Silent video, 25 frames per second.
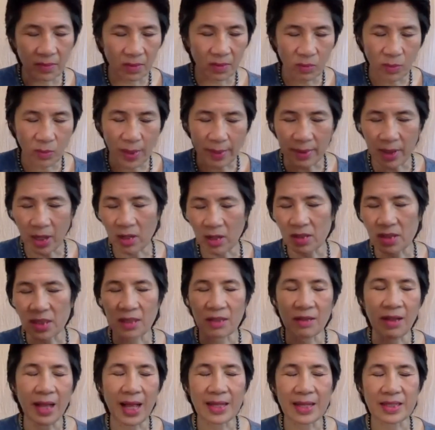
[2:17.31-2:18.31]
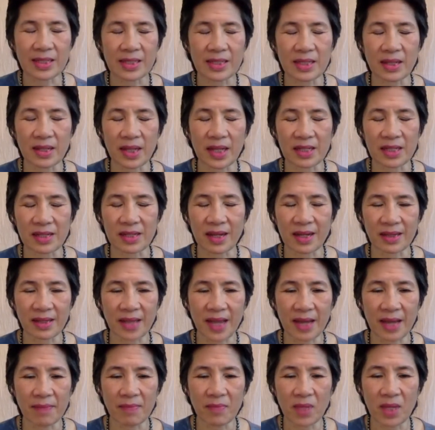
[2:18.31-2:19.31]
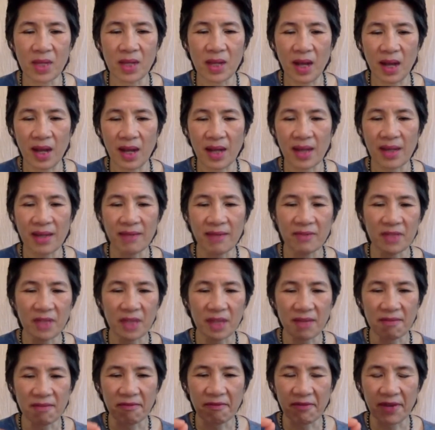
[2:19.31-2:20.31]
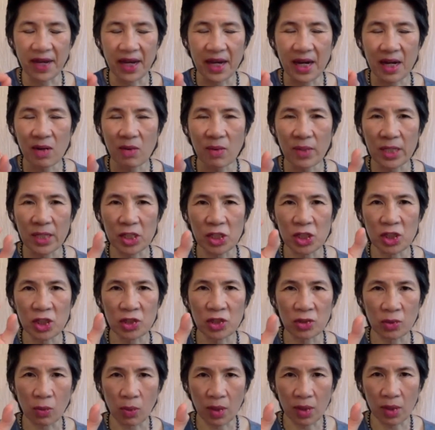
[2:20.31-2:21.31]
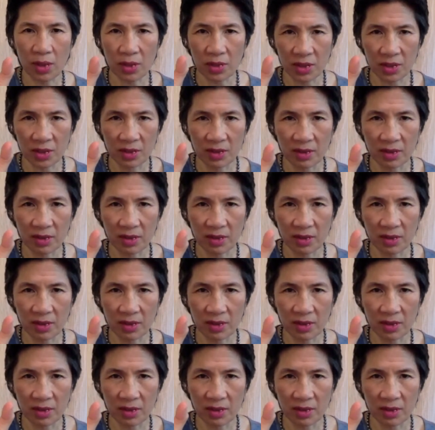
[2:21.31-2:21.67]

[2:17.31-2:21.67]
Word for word: webinars and classes and things like that, I have done very short,